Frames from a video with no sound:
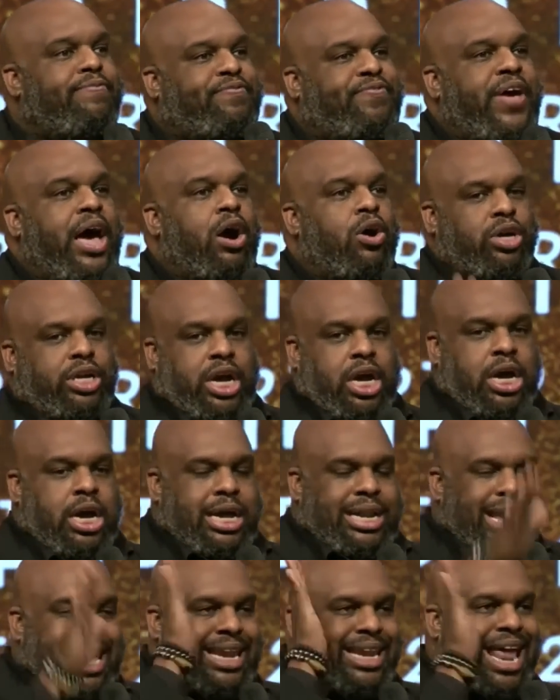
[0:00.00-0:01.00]
It felt
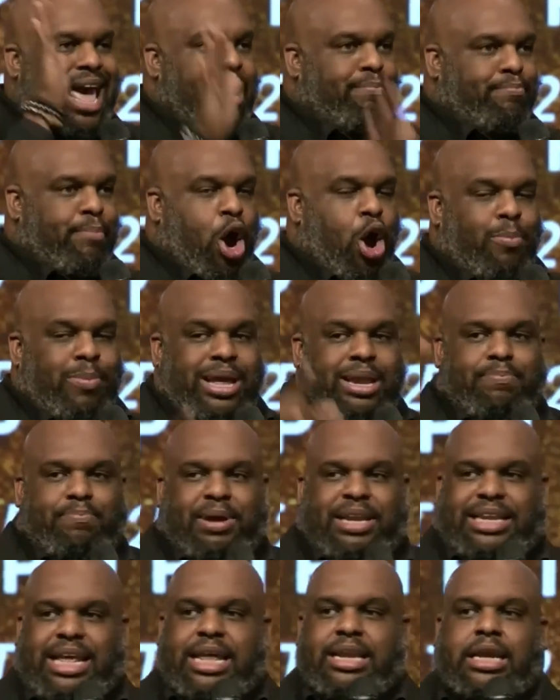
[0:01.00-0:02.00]
good in that
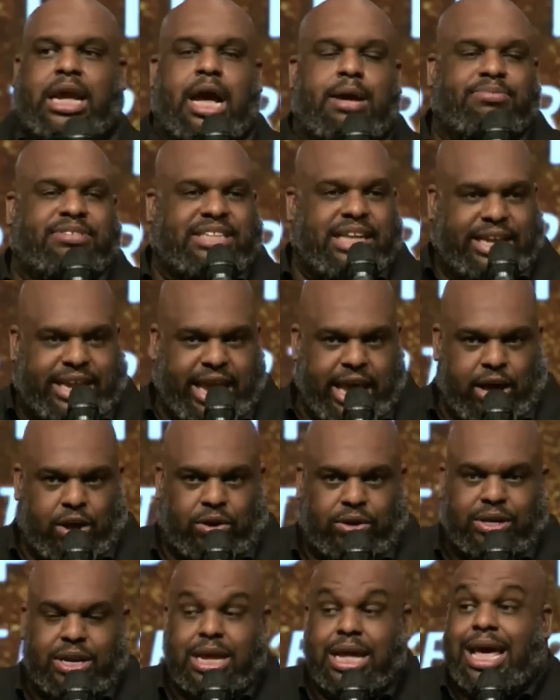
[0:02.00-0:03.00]
moment, but then comes the
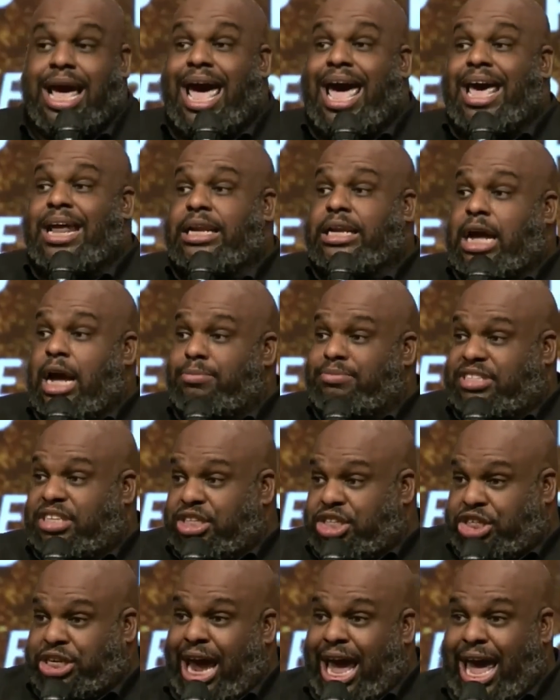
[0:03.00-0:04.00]
guilt and
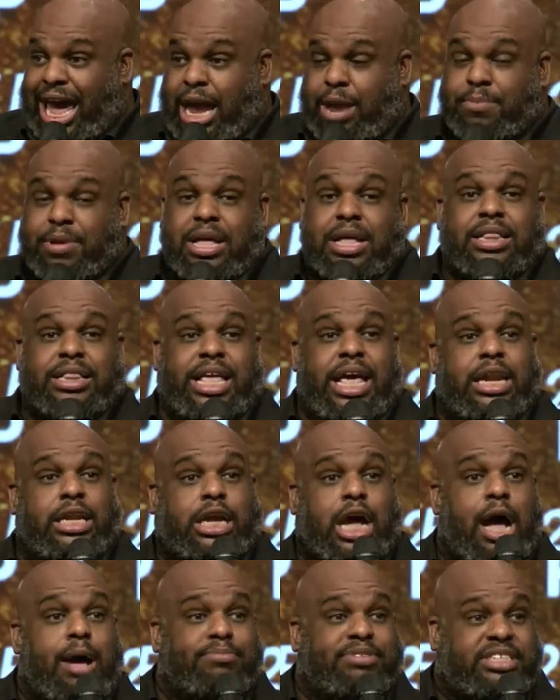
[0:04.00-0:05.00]
comes the shame.
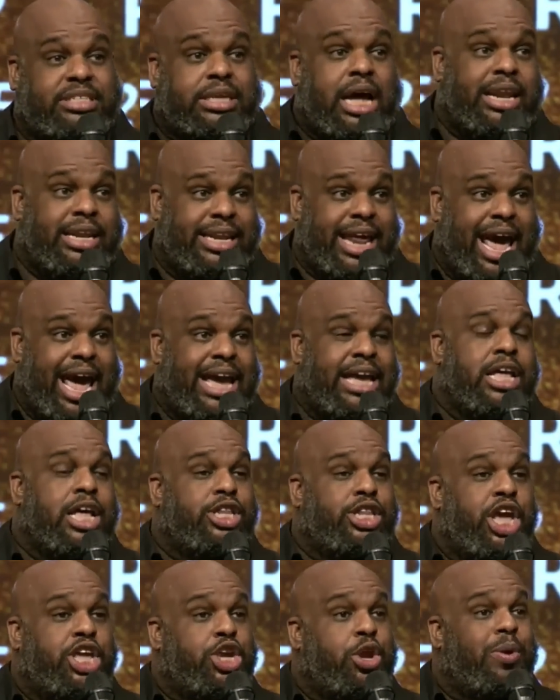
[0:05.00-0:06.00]
Then comes
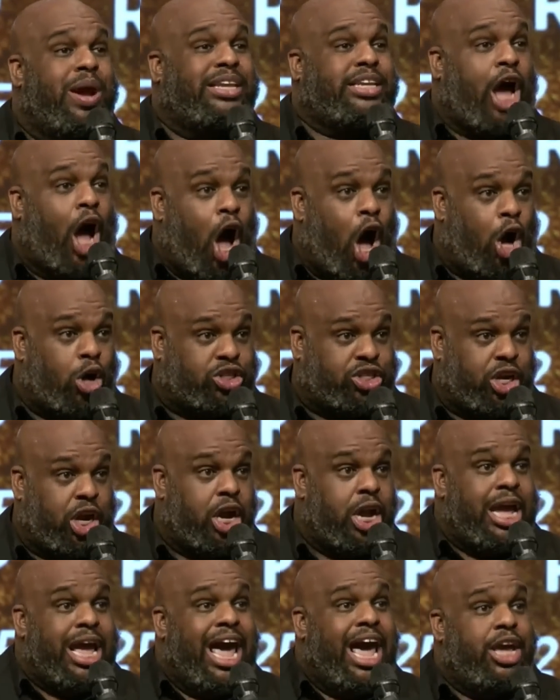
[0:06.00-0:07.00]
Sunday. Then you're at the
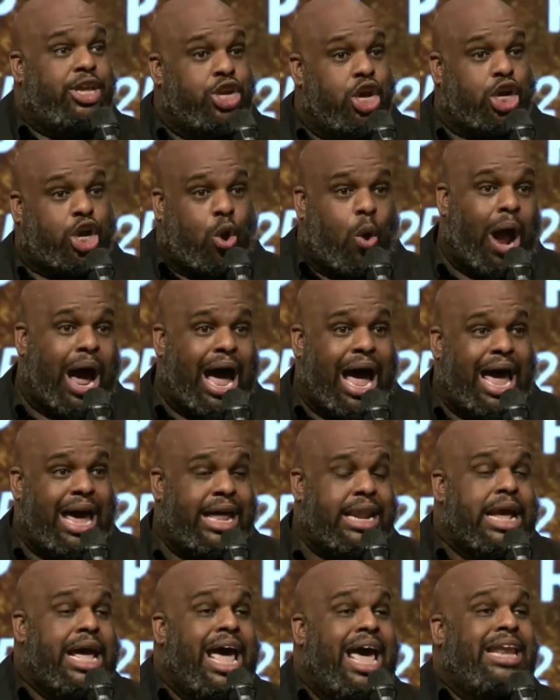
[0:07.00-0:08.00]
altar and you're
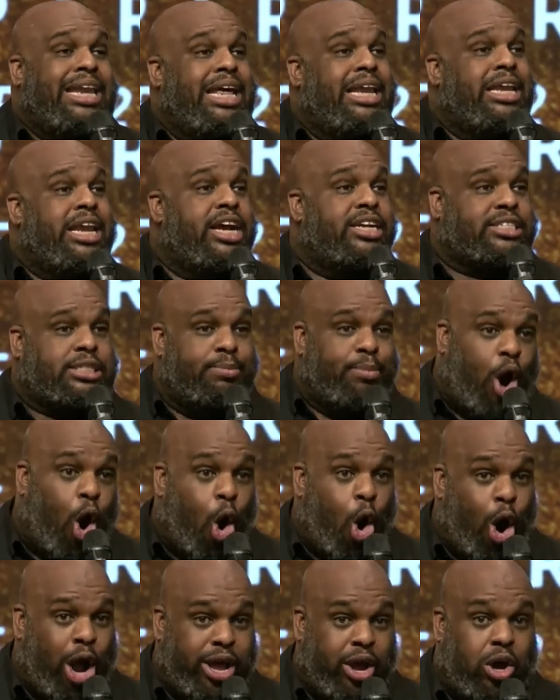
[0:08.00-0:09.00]
crying. And then there's
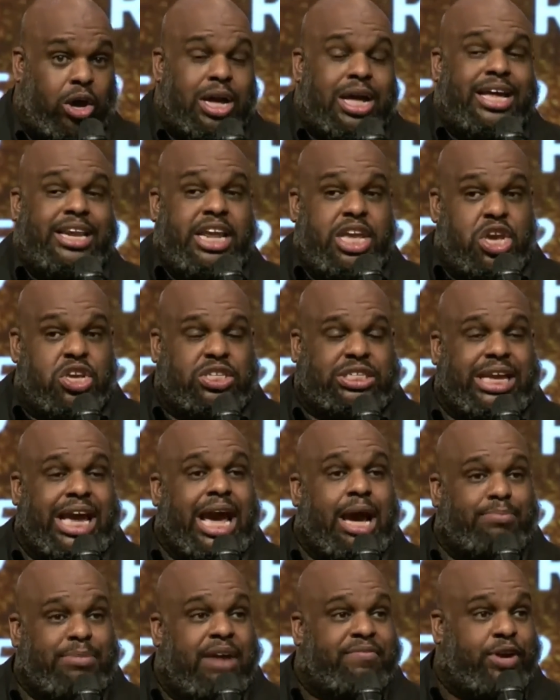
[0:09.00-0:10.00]
some oil. And then you
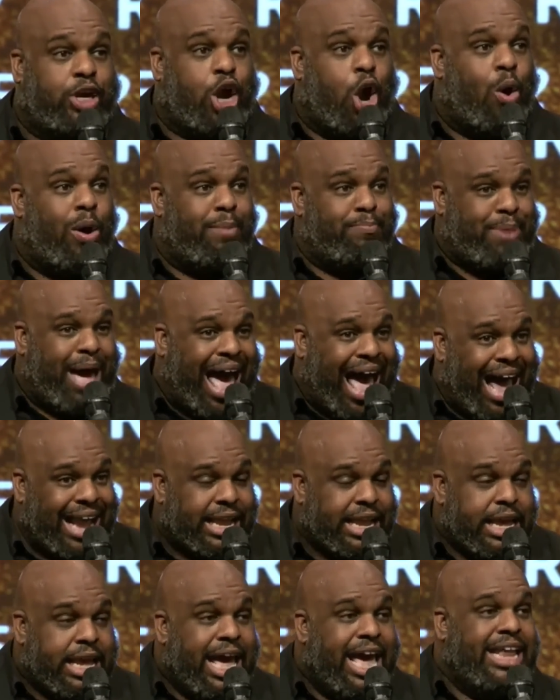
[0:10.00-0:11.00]
say, I'm never going
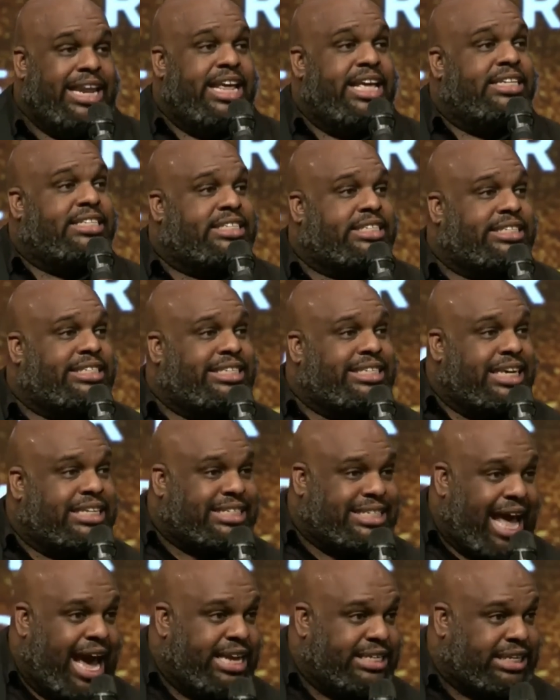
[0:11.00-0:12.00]
back. And then
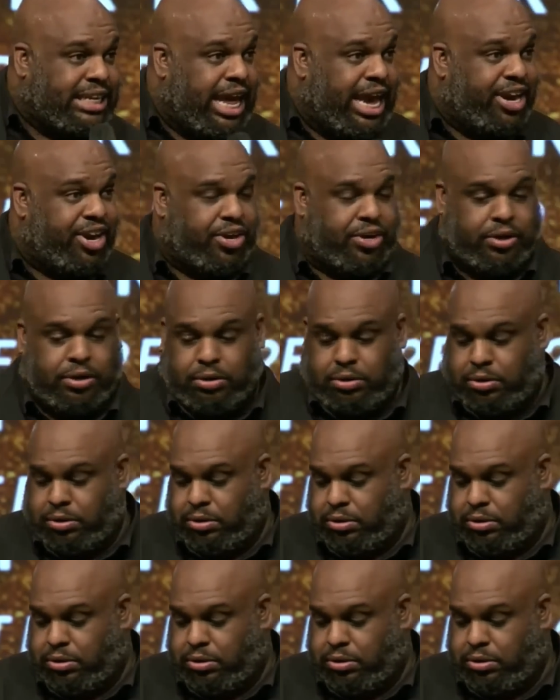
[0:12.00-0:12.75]
six days later,